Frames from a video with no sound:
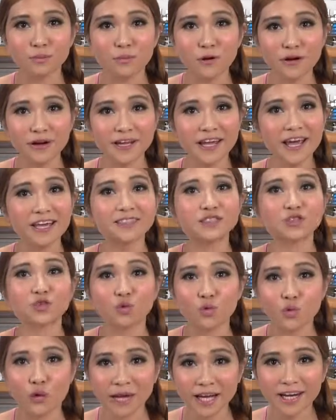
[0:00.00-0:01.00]
to market as
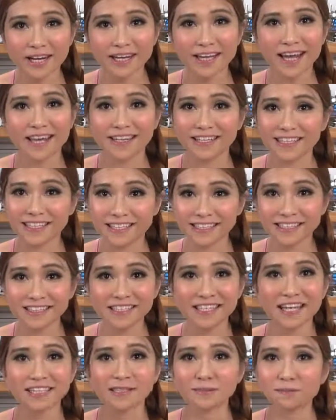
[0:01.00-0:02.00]
quickly and
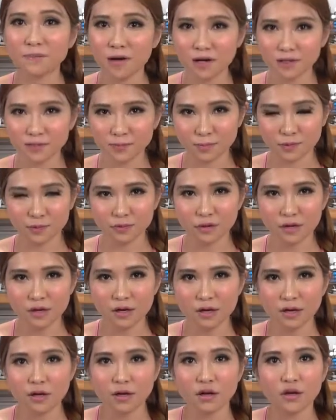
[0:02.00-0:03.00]
easily as possible.
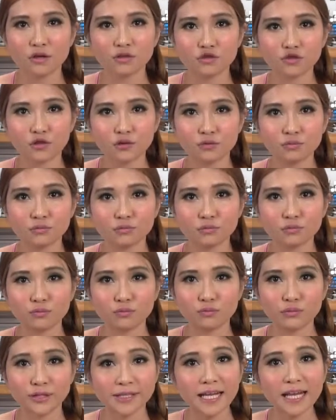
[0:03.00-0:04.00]
So
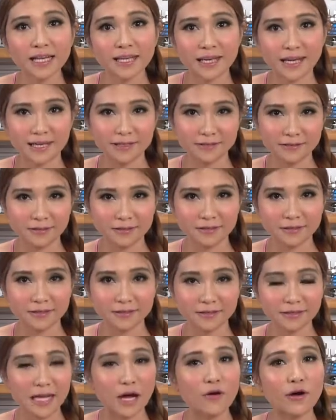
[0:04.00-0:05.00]
we delegate.
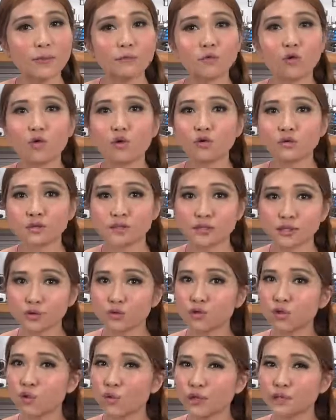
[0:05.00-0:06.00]
Now I'm
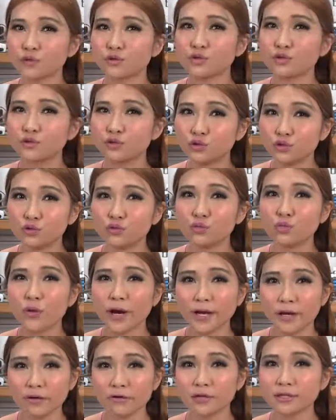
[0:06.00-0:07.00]
still going to do
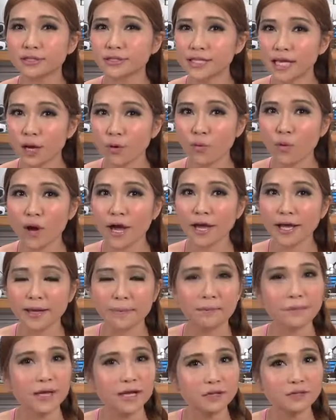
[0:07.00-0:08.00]
regular
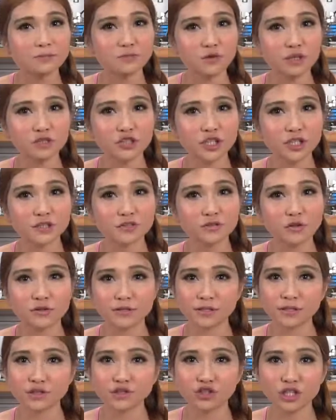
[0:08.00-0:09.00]
DIY and maker projects
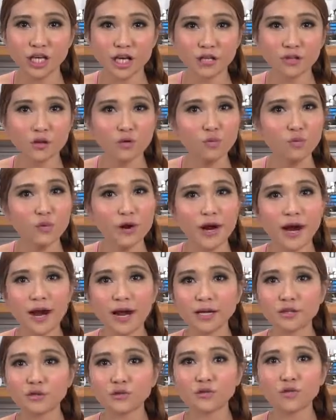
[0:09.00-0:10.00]
on this channel where
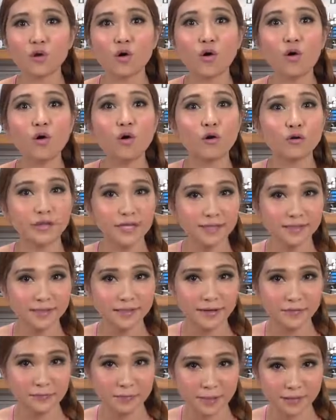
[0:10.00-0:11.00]
I do all that
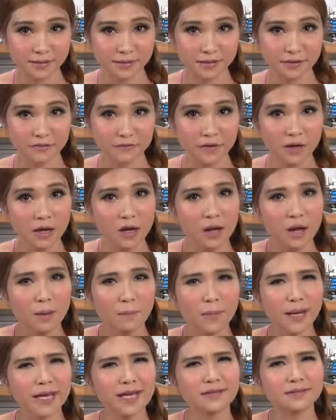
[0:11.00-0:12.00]
stuff myself.
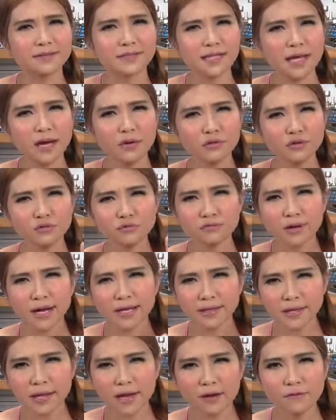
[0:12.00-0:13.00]
But I can tell you
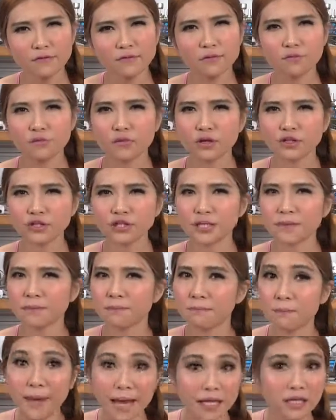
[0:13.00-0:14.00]
right now, from
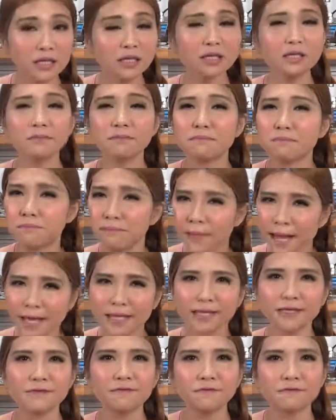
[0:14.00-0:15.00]
watching
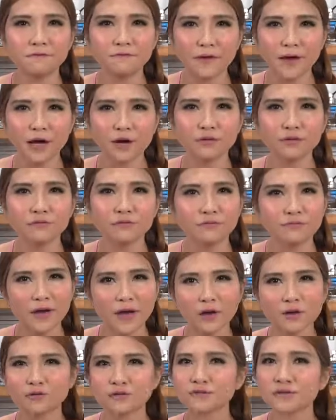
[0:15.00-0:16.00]
many failed
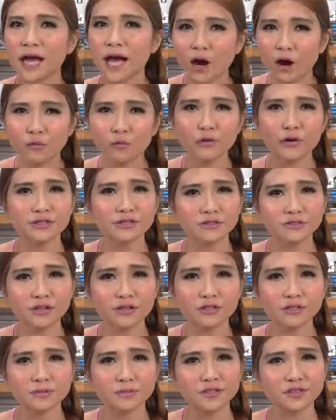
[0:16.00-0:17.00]
hardware
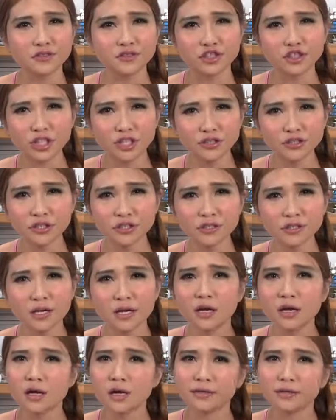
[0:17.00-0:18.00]
startups in Shenzhen,
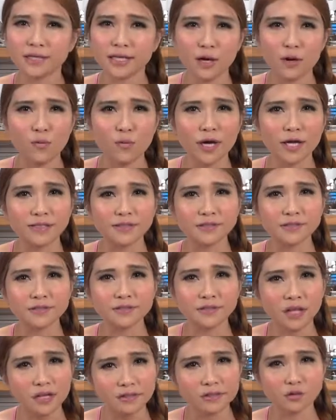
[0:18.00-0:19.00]
DIY is
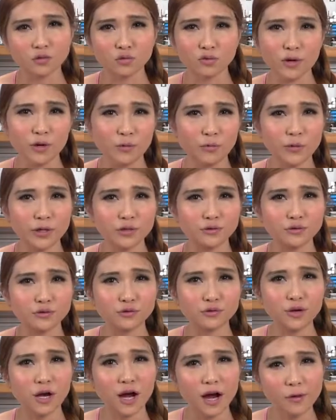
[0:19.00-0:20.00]
not the correct way to
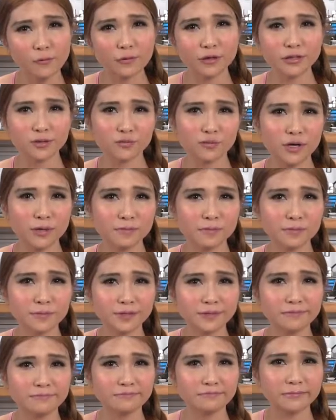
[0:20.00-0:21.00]
do hardware
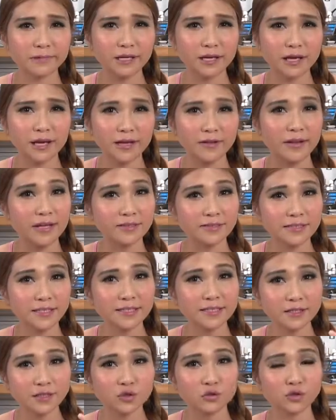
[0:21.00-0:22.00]
development unless
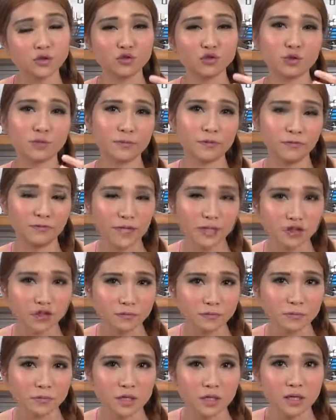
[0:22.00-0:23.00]
that skill is your
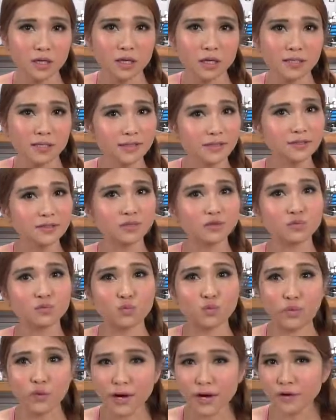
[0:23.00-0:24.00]
profession. This is
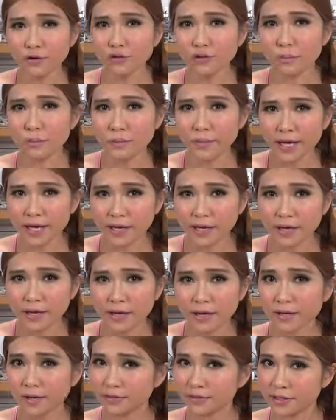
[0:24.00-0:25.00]
where your
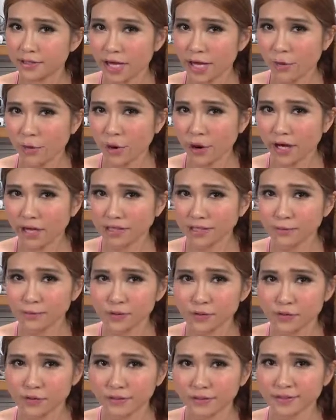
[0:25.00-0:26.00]
making and DIY
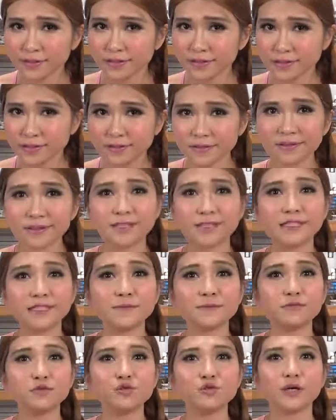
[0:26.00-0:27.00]
experiences
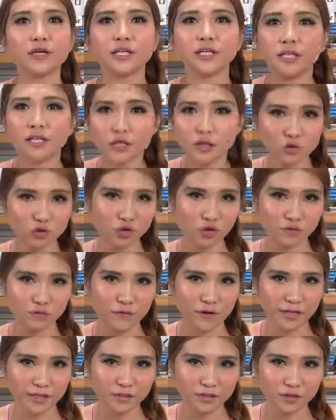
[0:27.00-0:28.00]
give you a huge
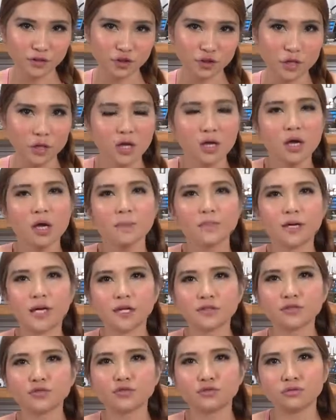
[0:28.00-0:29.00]
advantage,
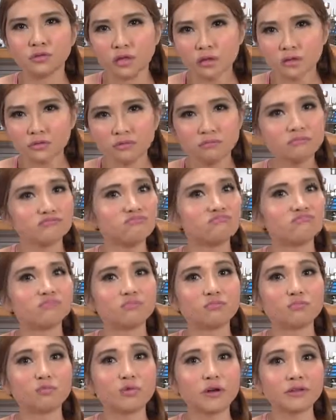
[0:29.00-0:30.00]
because you know
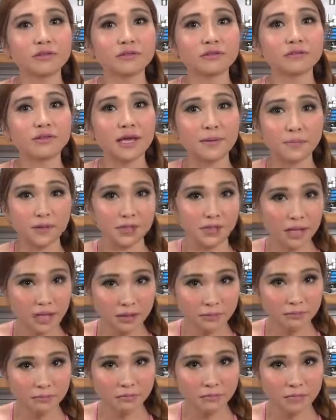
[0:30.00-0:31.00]
what can be
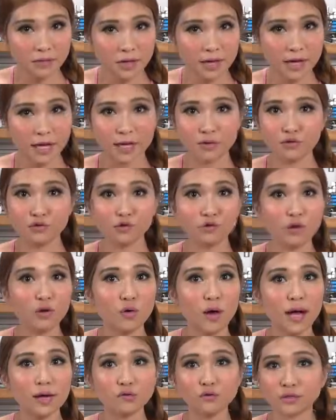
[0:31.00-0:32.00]
done and you
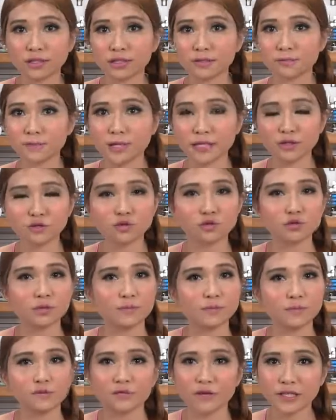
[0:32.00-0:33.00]
know how to explain to
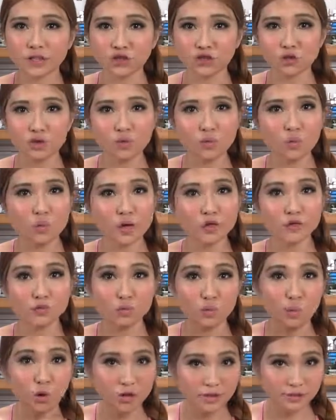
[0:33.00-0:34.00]
a professional what
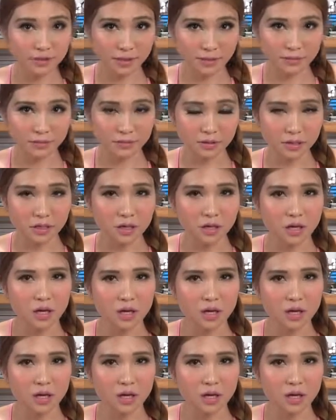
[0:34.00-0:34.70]
you want done.